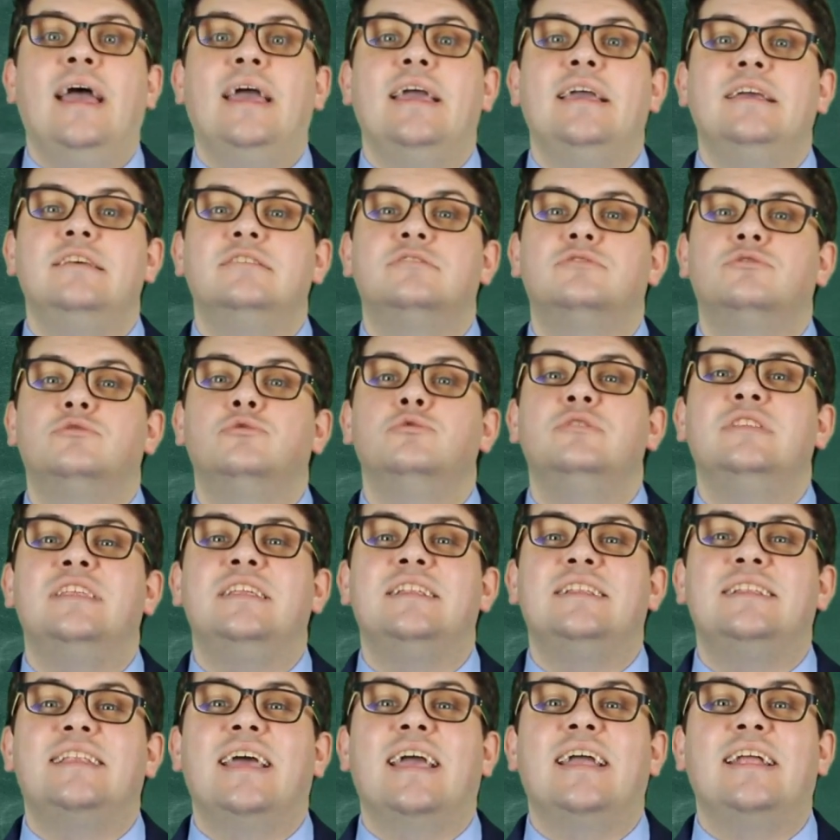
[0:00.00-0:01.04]
is to
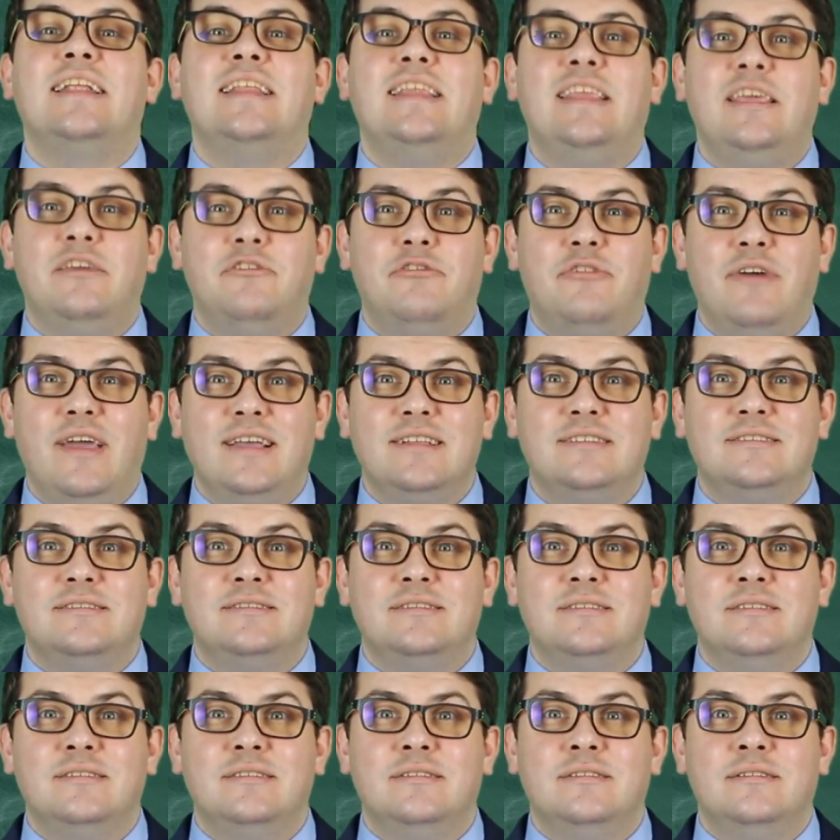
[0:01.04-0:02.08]
detect defects,